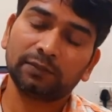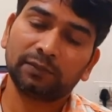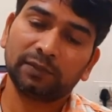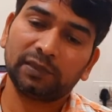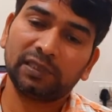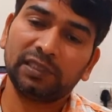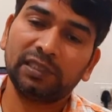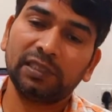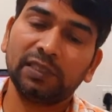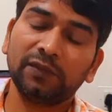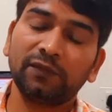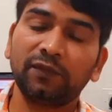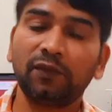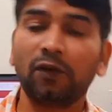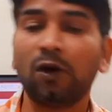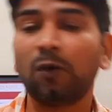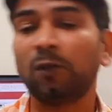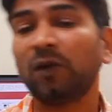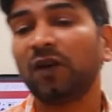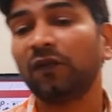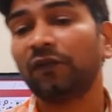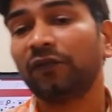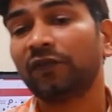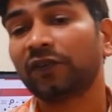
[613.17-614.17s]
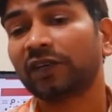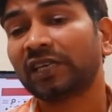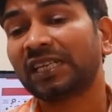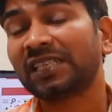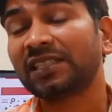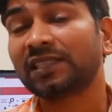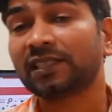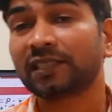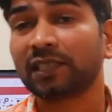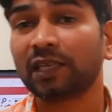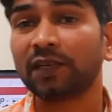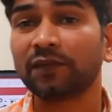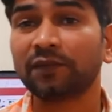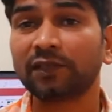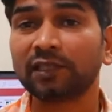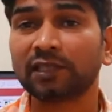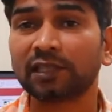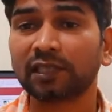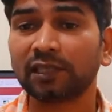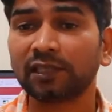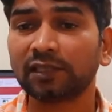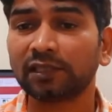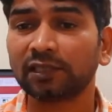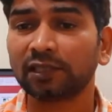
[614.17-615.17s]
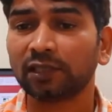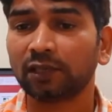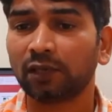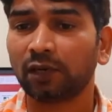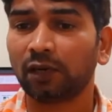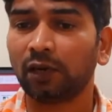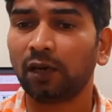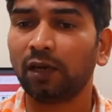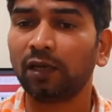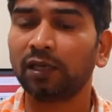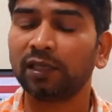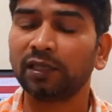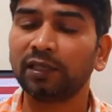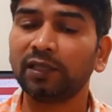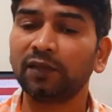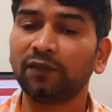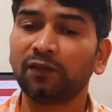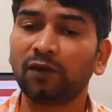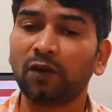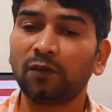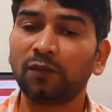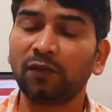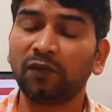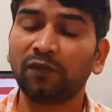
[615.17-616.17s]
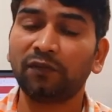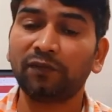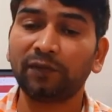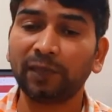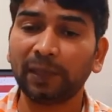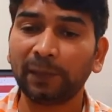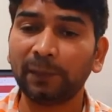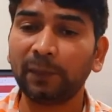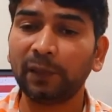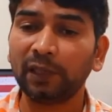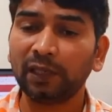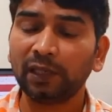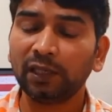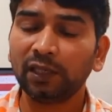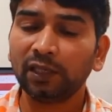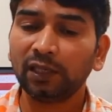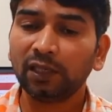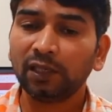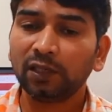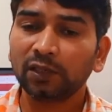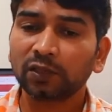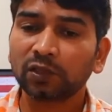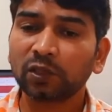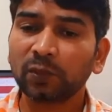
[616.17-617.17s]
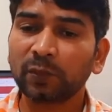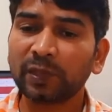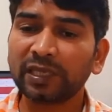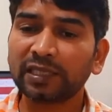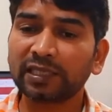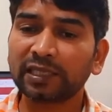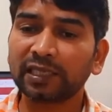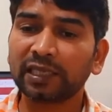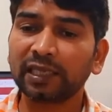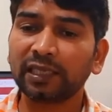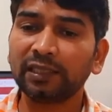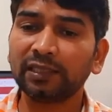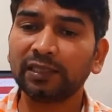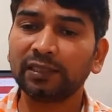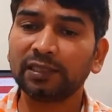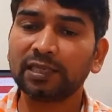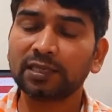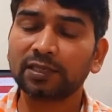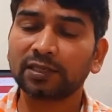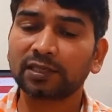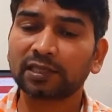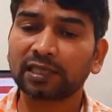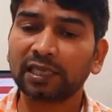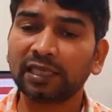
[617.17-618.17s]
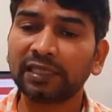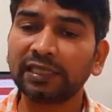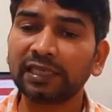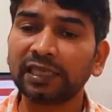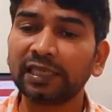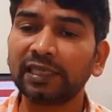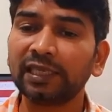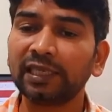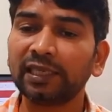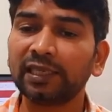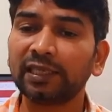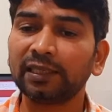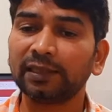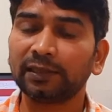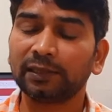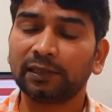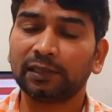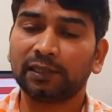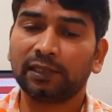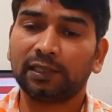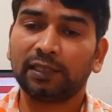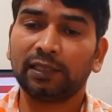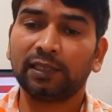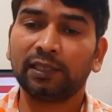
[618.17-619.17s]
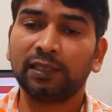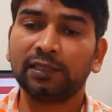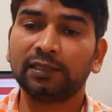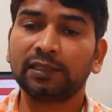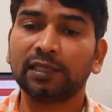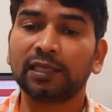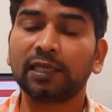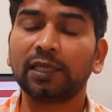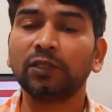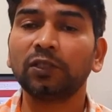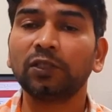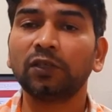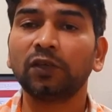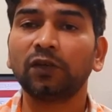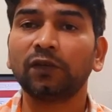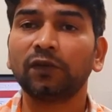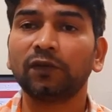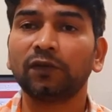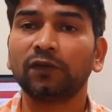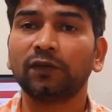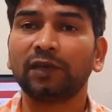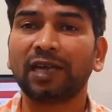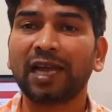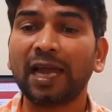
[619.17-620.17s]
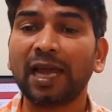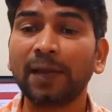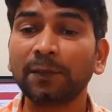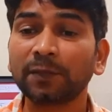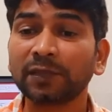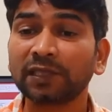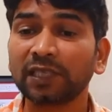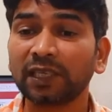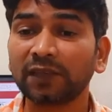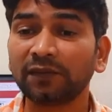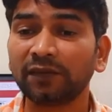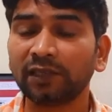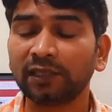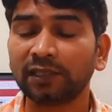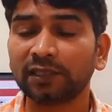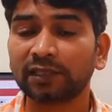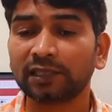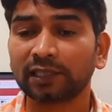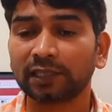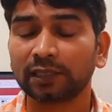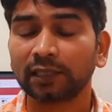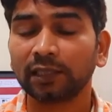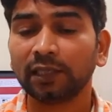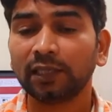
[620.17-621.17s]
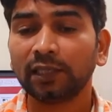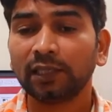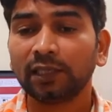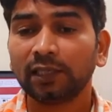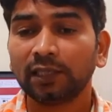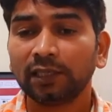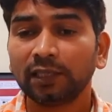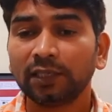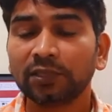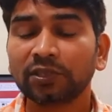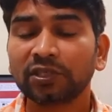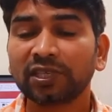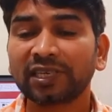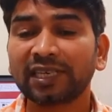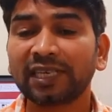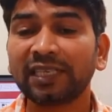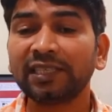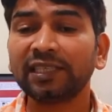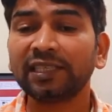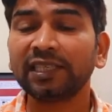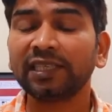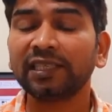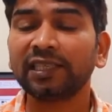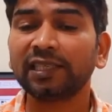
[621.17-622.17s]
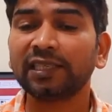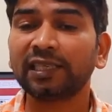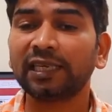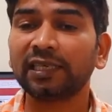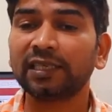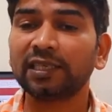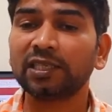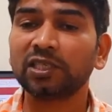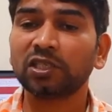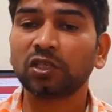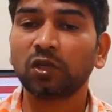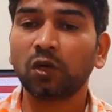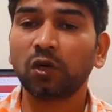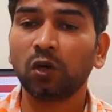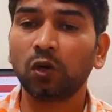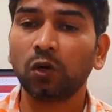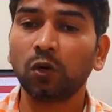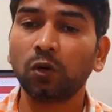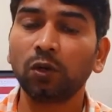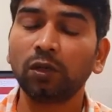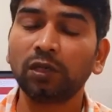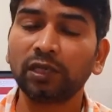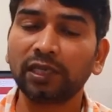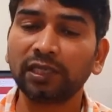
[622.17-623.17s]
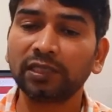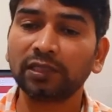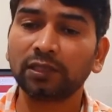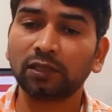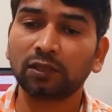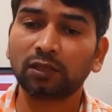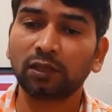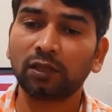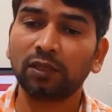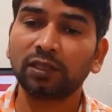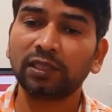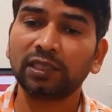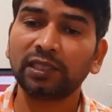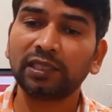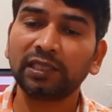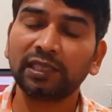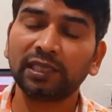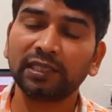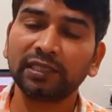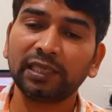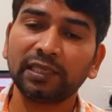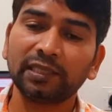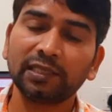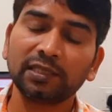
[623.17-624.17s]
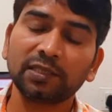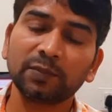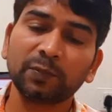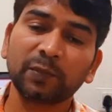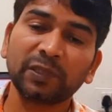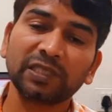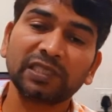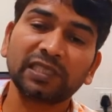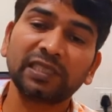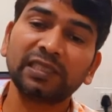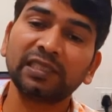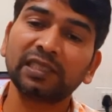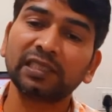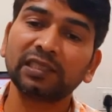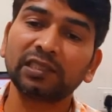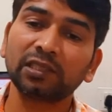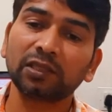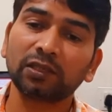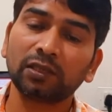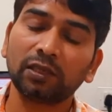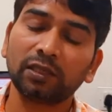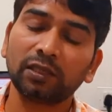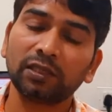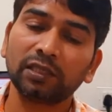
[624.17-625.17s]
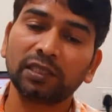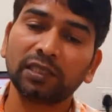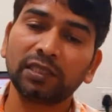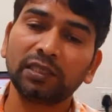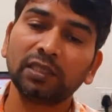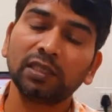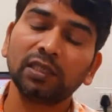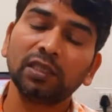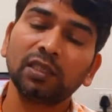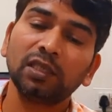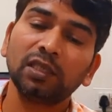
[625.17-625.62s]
in a form of REST services or in a form of web. So basically this container is a kind of app server. It's a container that is holding the content and that is presenting the content